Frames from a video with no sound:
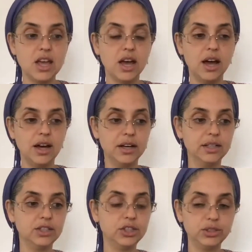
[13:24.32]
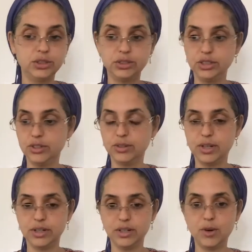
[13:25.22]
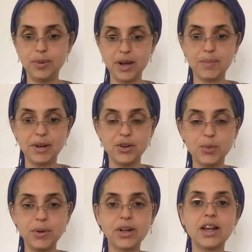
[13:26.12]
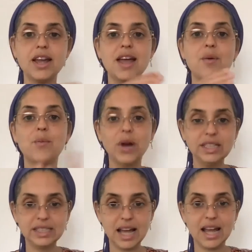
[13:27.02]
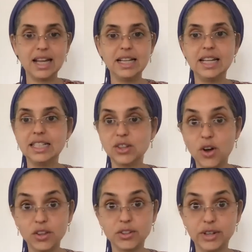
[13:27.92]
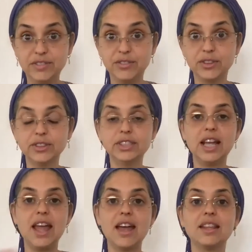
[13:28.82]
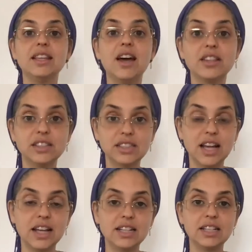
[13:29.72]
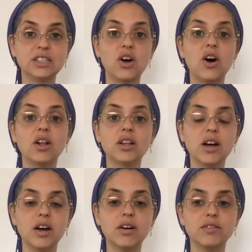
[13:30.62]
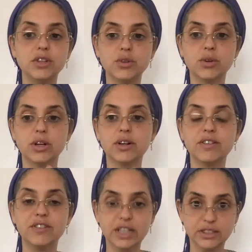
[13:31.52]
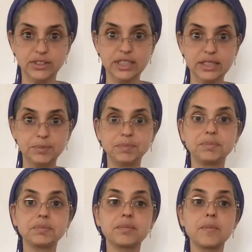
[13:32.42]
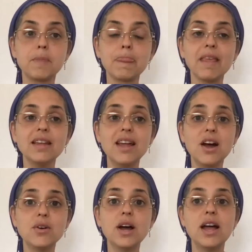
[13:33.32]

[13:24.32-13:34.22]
open up a notebook. One side is all the gratefuls, and the other side is all of your victories. Now,